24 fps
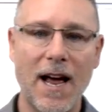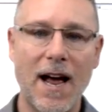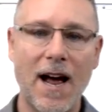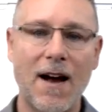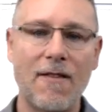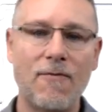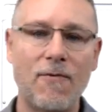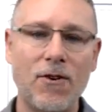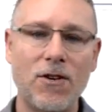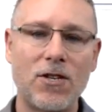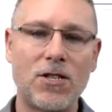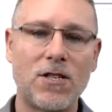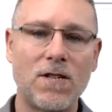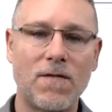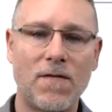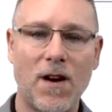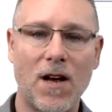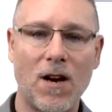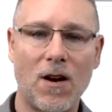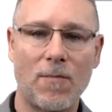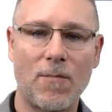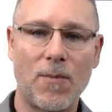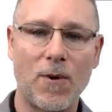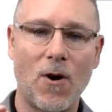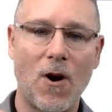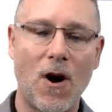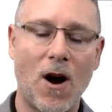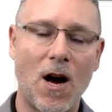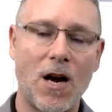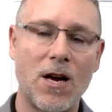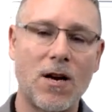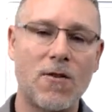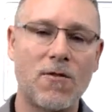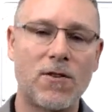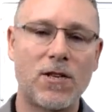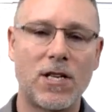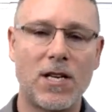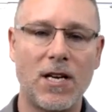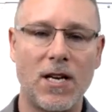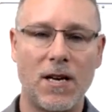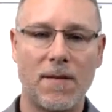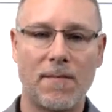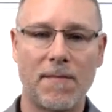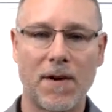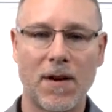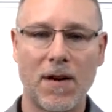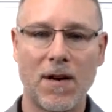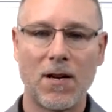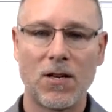average developer on your team